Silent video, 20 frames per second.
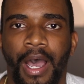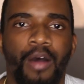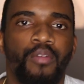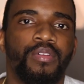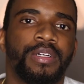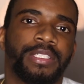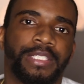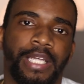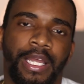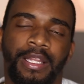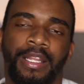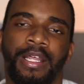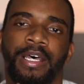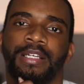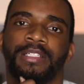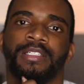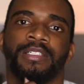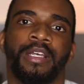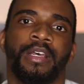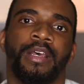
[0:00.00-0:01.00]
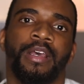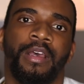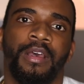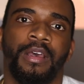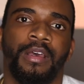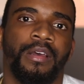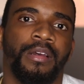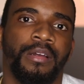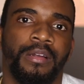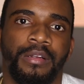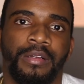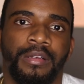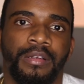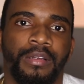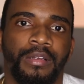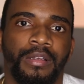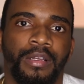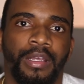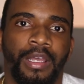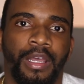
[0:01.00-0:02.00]
I would say this.
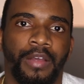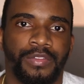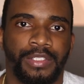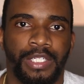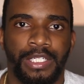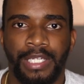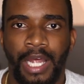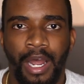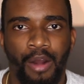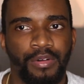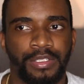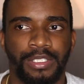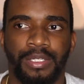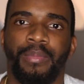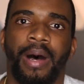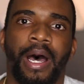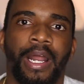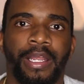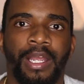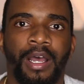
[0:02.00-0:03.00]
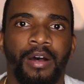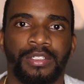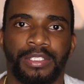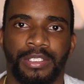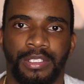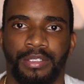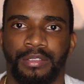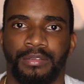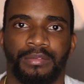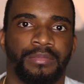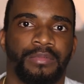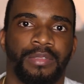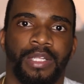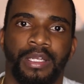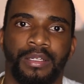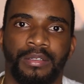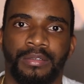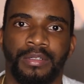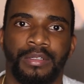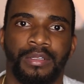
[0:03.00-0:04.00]
If she's out with somebody else,
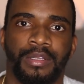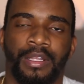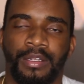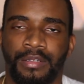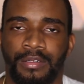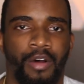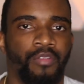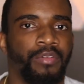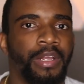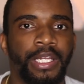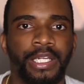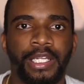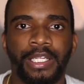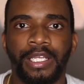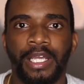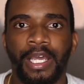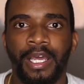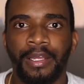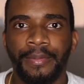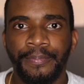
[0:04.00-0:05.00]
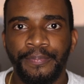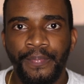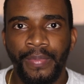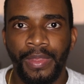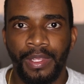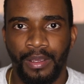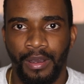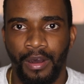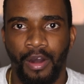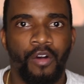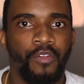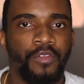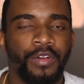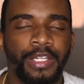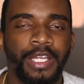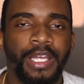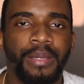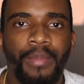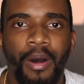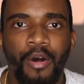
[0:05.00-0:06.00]
then no need to get
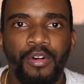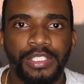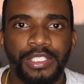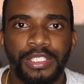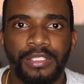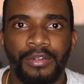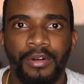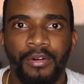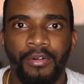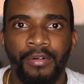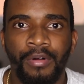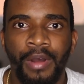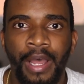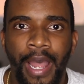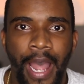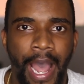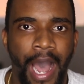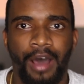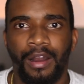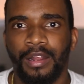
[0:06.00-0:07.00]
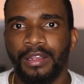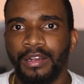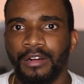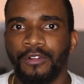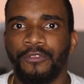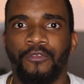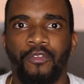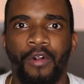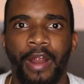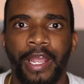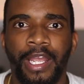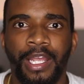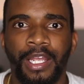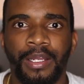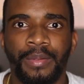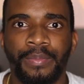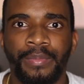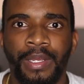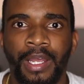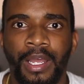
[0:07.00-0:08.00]
overly emotional, out of your
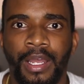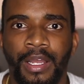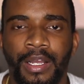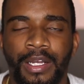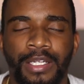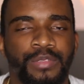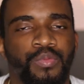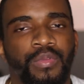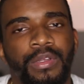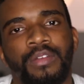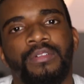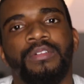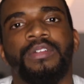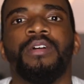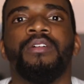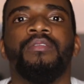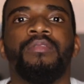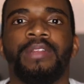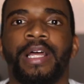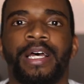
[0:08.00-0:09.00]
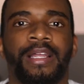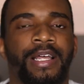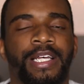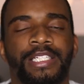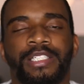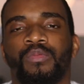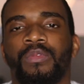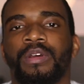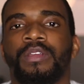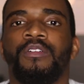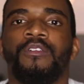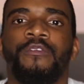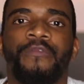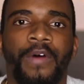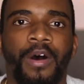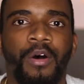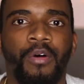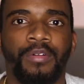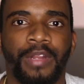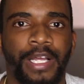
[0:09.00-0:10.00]
frame. Because when you do, that, that's when you
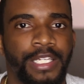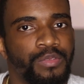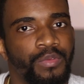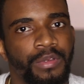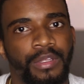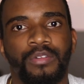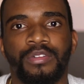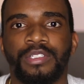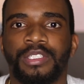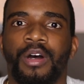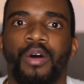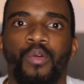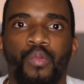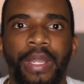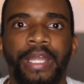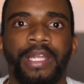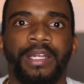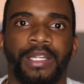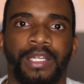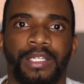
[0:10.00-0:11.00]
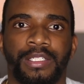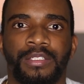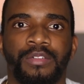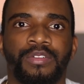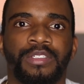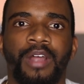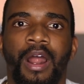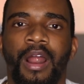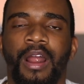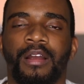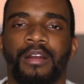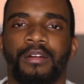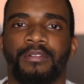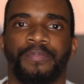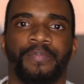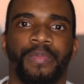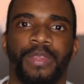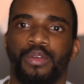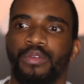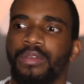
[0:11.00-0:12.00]
fold. That's when you show weakness. You start,
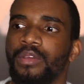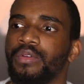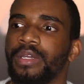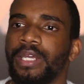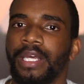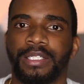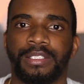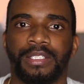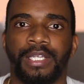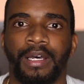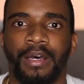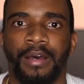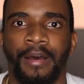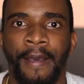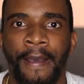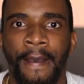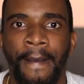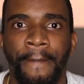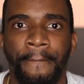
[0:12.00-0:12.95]
you, you get to